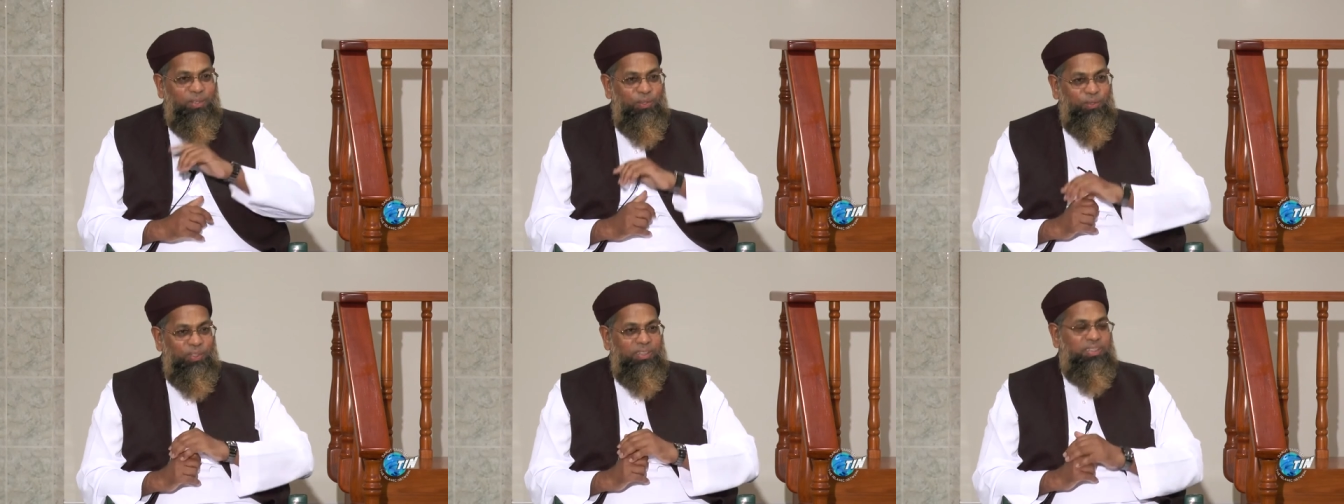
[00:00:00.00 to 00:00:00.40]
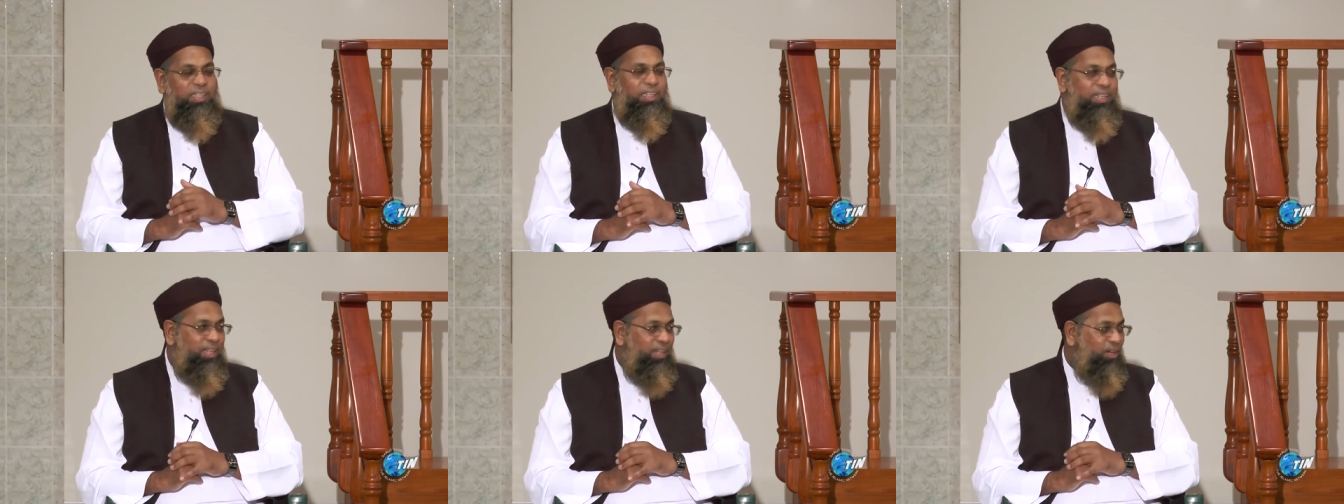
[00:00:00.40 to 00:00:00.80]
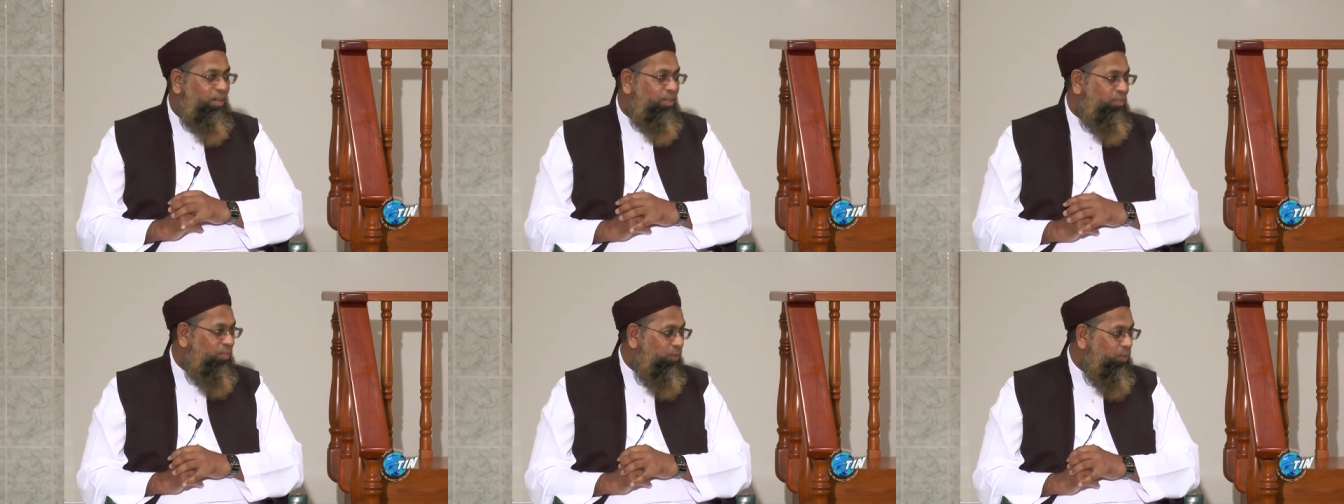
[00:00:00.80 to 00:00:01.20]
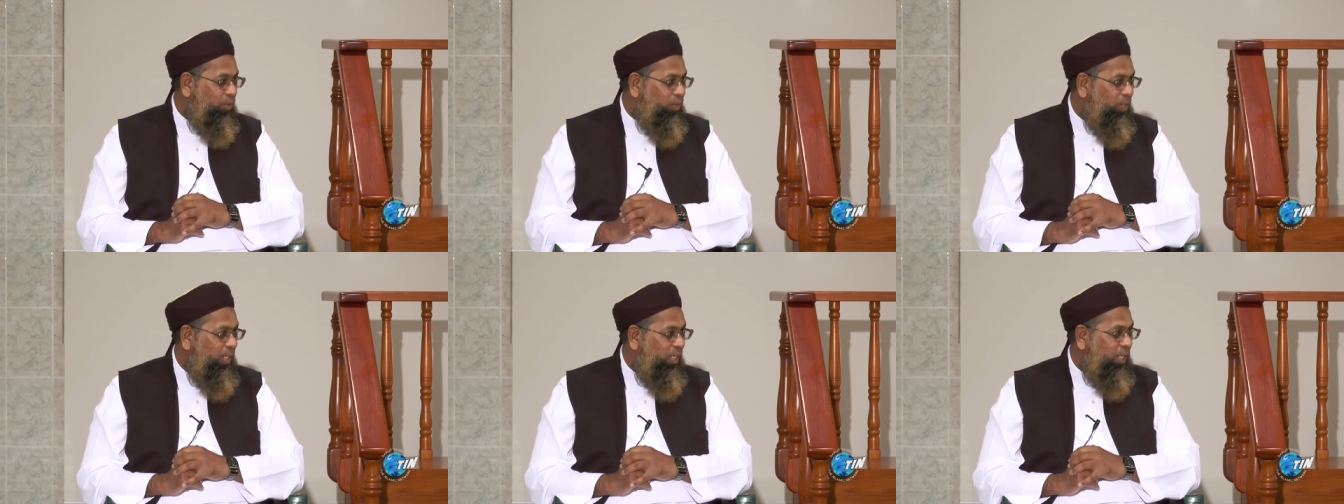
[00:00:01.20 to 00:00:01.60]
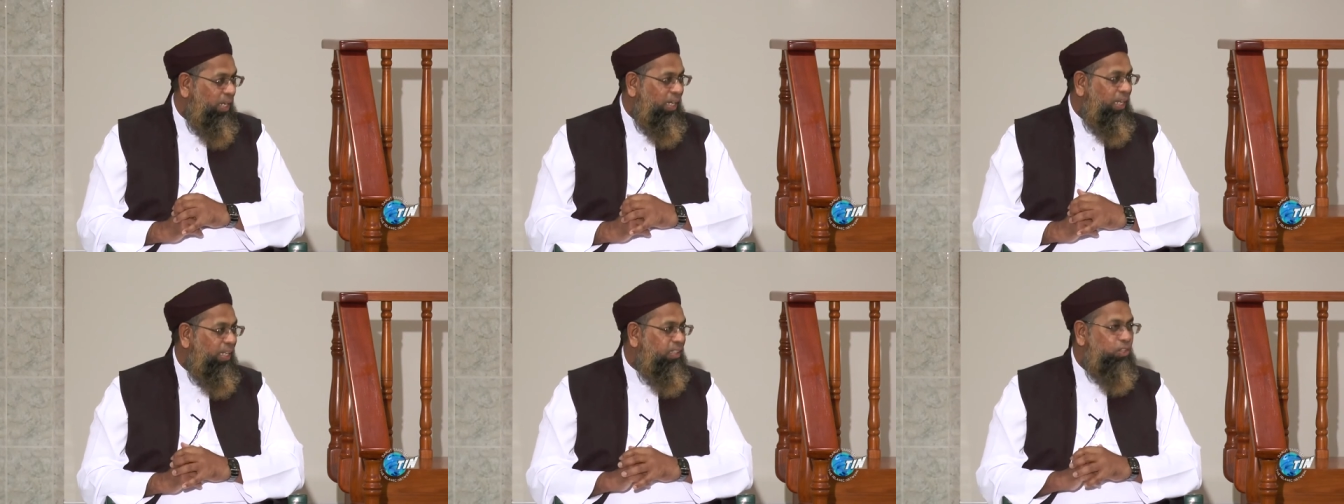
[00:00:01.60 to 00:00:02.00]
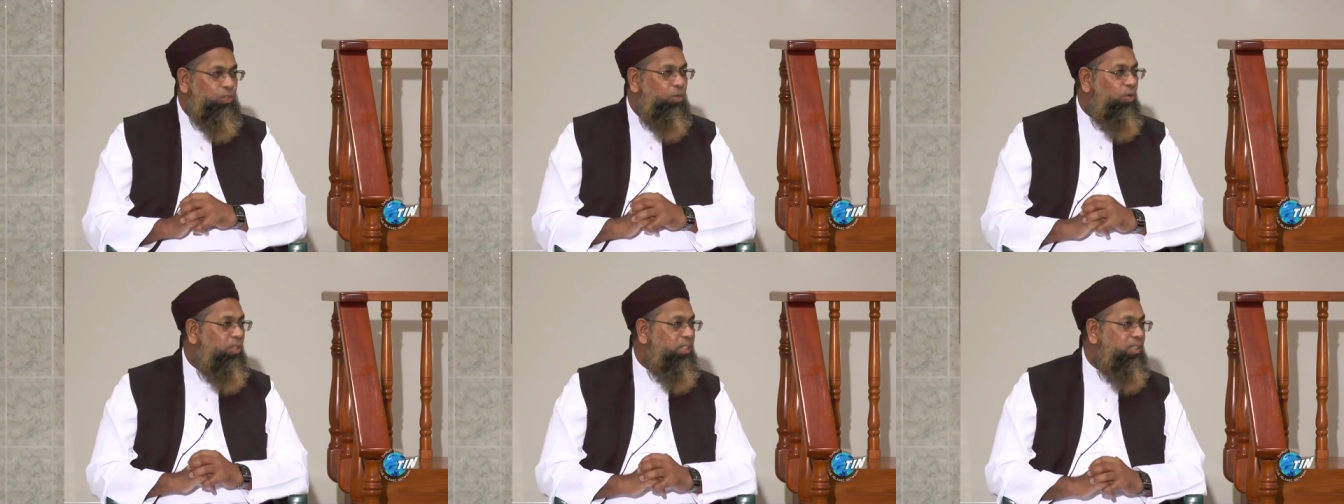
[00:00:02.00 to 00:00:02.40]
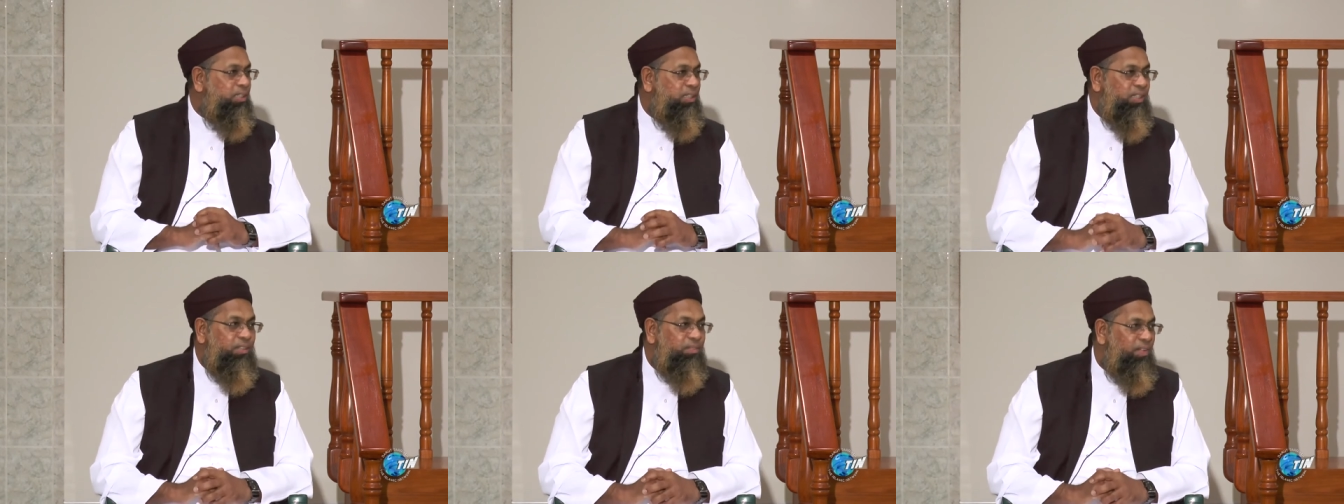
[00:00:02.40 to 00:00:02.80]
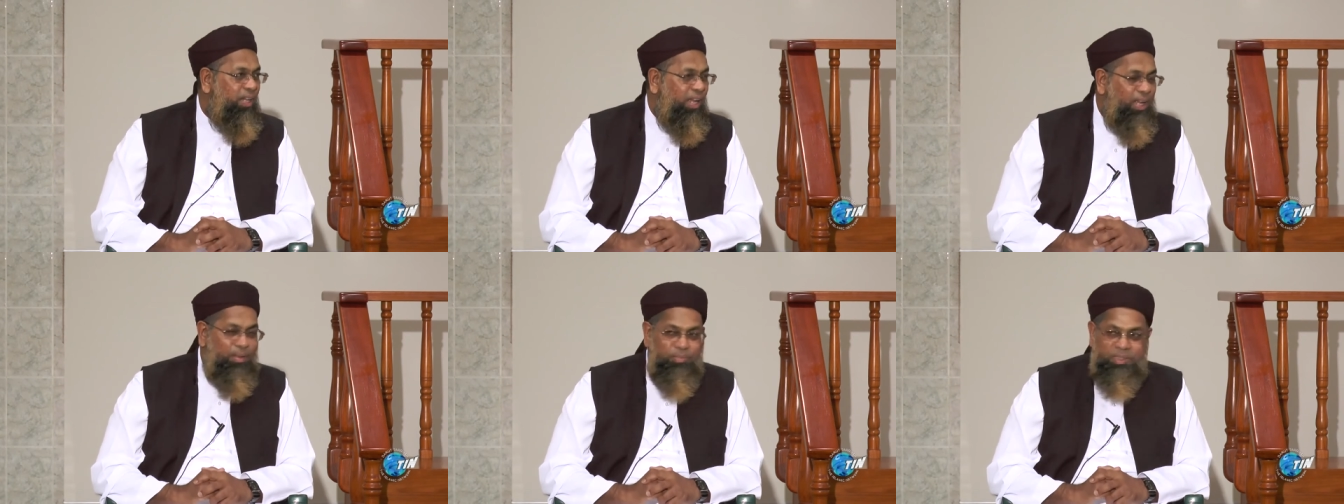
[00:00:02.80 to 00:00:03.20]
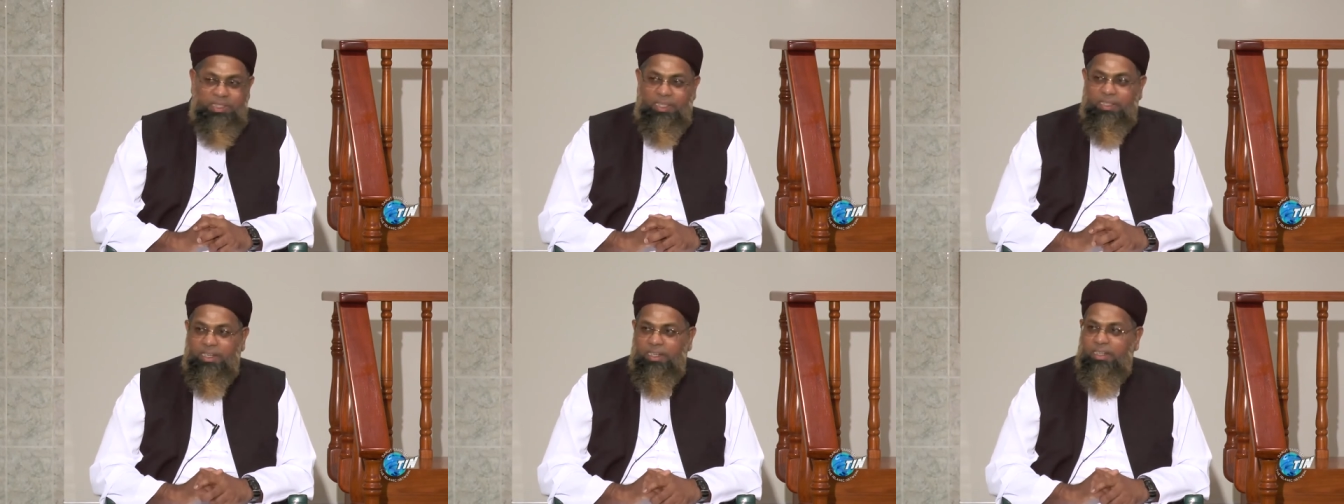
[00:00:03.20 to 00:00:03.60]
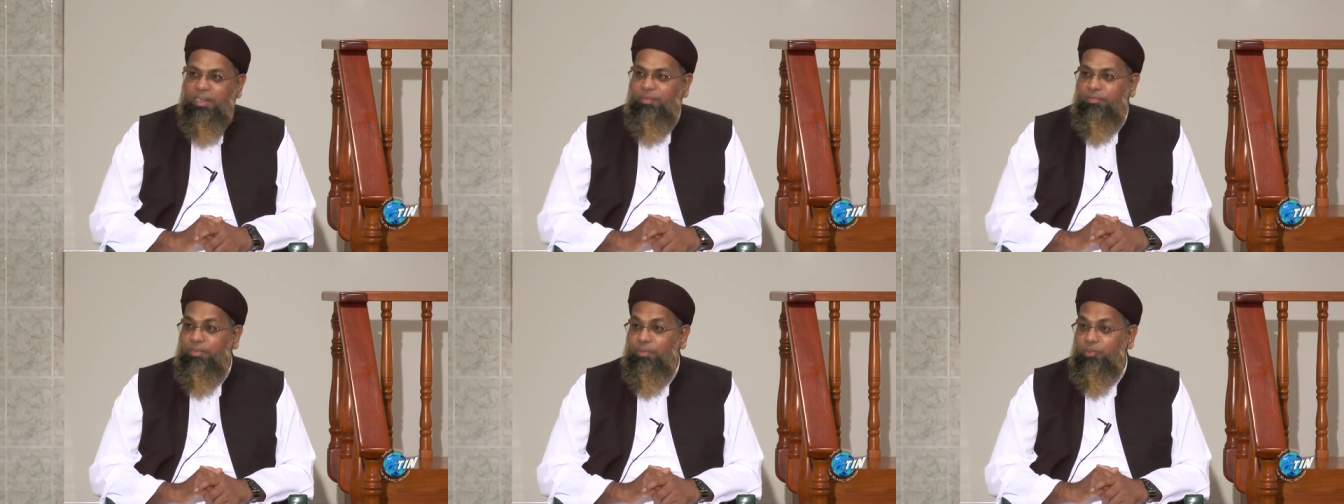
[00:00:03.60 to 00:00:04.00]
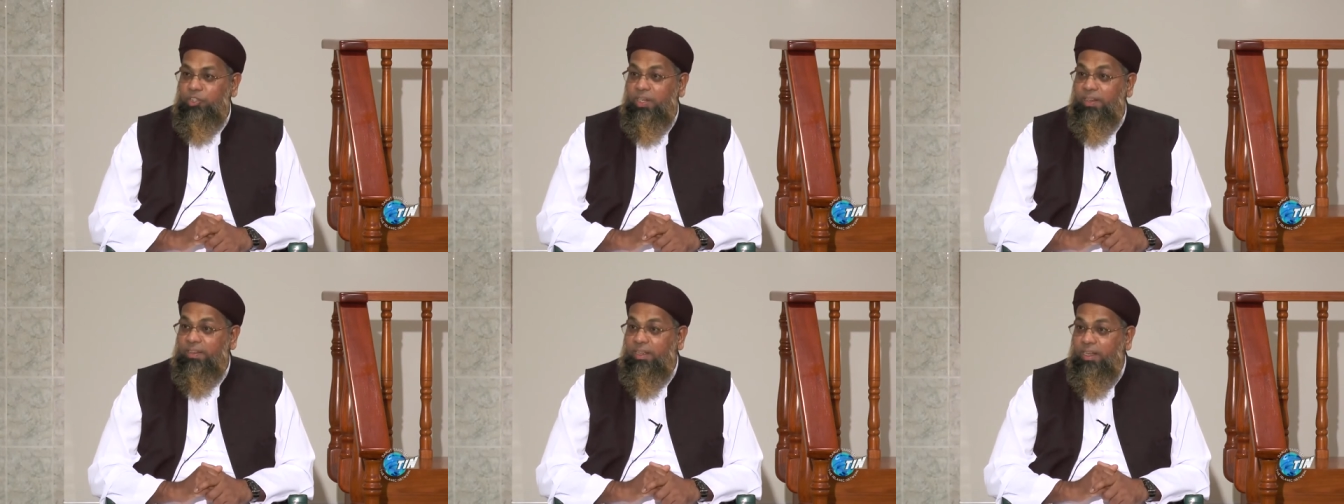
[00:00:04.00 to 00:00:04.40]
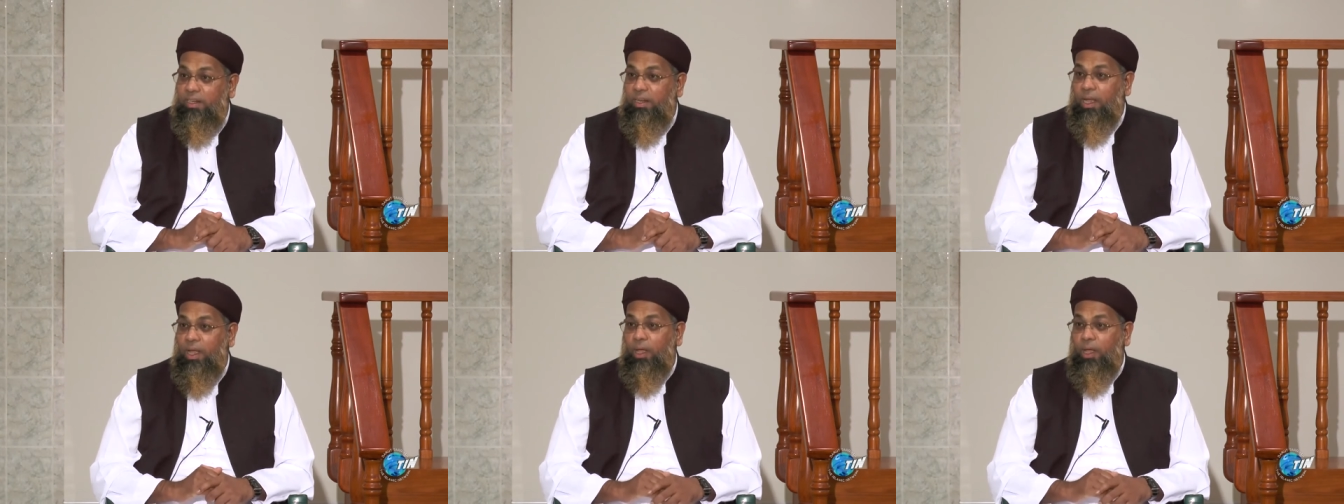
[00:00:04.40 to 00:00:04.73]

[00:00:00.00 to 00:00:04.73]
you and take care of you against all these evil harms that can come from shaitan,